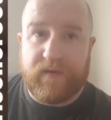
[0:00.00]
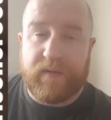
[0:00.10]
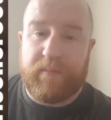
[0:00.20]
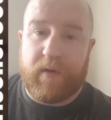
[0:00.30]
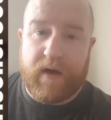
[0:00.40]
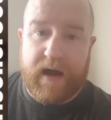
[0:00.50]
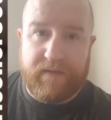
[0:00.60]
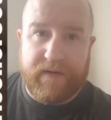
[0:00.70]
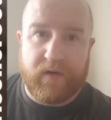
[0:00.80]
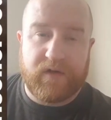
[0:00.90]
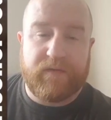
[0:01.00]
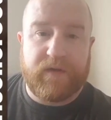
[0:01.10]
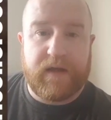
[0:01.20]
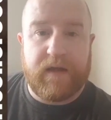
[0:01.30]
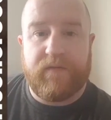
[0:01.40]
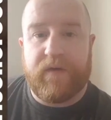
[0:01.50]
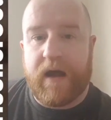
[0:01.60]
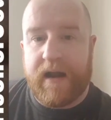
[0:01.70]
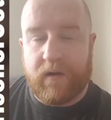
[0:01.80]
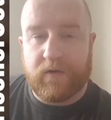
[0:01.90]
If you borrow half ounce, you have to give
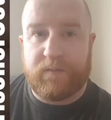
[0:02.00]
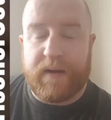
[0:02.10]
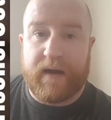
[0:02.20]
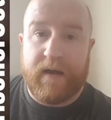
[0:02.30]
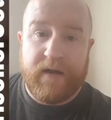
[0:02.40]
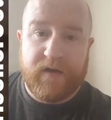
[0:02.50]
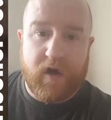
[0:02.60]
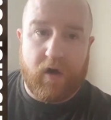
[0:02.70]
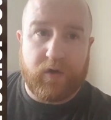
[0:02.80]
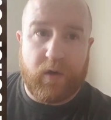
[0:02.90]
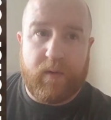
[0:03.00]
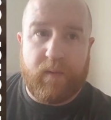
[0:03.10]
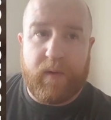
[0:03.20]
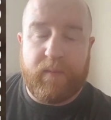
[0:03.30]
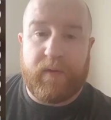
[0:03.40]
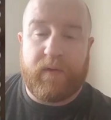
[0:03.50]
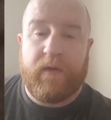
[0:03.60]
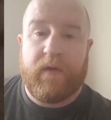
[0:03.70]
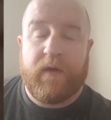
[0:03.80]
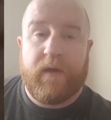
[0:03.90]
an ounce back. It's called double bubble.
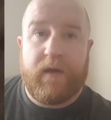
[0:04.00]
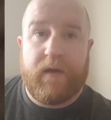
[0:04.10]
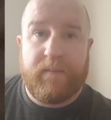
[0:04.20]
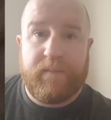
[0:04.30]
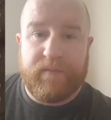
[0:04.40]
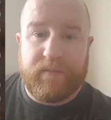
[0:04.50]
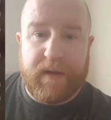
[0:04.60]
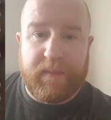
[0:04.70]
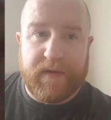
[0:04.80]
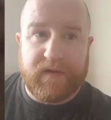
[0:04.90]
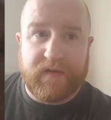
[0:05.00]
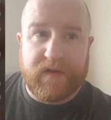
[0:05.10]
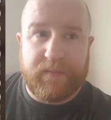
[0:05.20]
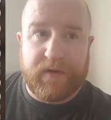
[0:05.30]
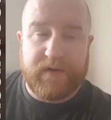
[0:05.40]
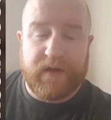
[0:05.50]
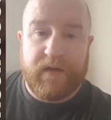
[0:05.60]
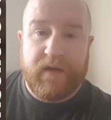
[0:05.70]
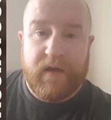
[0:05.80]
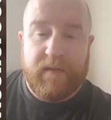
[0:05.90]
Big business in
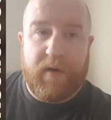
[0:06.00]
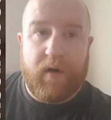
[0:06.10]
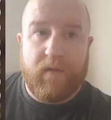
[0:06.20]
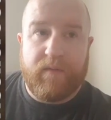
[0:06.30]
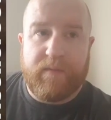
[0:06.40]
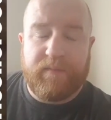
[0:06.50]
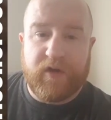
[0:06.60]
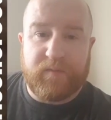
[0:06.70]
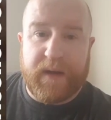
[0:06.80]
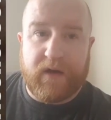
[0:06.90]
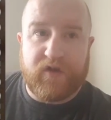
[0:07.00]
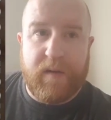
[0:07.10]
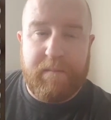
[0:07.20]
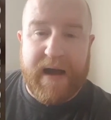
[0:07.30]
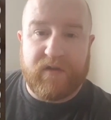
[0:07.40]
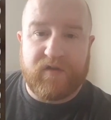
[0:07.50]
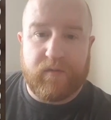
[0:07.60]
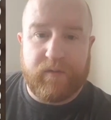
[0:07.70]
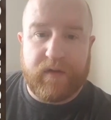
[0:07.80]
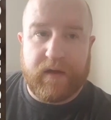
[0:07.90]
prison. But just because you ban
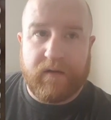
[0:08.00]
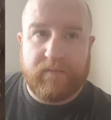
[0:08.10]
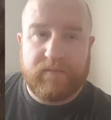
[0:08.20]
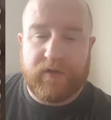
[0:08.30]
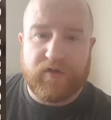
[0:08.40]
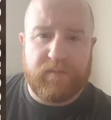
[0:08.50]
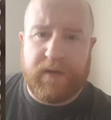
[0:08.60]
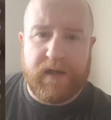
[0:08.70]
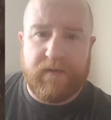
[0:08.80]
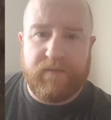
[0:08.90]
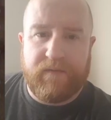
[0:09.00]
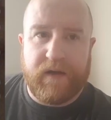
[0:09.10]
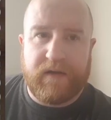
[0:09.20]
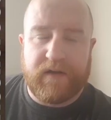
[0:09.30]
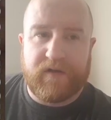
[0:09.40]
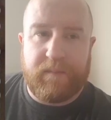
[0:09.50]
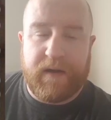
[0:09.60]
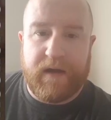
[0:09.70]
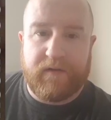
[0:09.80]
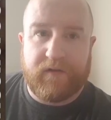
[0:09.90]
something doesn't mean it
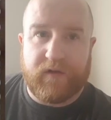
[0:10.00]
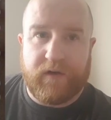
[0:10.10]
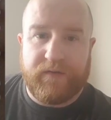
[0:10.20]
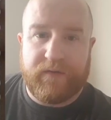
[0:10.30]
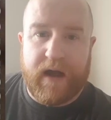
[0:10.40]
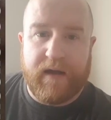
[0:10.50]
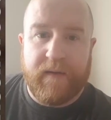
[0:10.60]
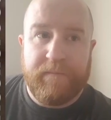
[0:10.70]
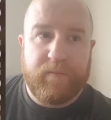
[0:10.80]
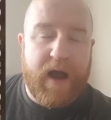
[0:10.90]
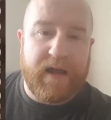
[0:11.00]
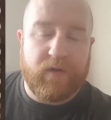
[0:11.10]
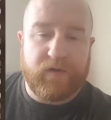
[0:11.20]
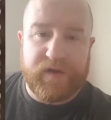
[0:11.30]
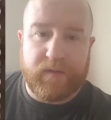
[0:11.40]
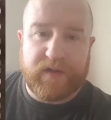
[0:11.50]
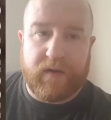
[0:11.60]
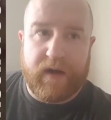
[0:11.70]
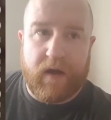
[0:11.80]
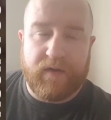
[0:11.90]
disappears and stuff, right? Right, they'll stop
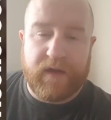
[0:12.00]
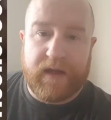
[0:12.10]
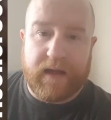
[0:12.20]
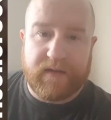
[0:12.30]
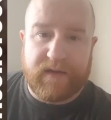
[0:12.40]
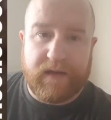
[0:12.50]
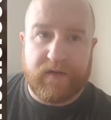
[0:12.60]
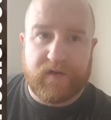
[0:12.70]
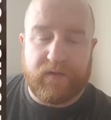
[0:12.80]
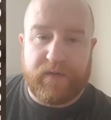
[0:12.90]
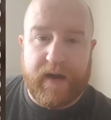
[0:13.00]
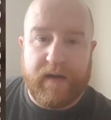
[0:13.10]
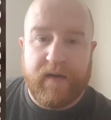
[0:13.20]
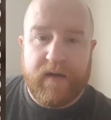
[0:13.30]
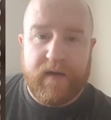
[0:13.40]
selling it on the canteen and stuff, right?